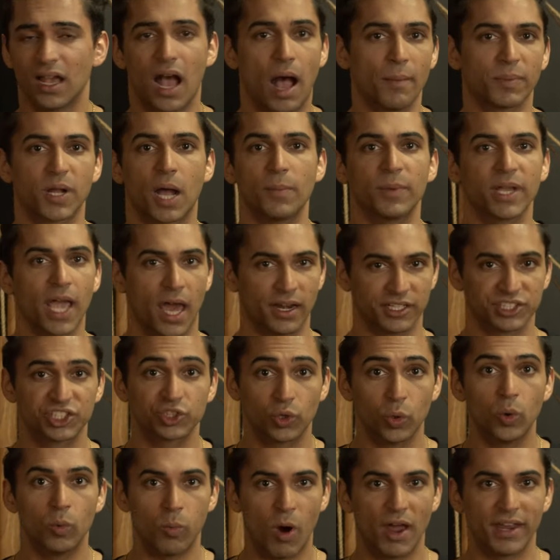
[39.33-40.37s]
I'm coming out of
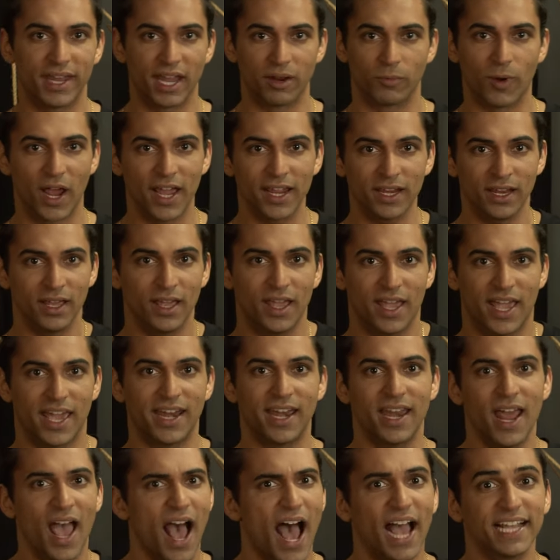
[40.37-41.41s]
school one day, right? And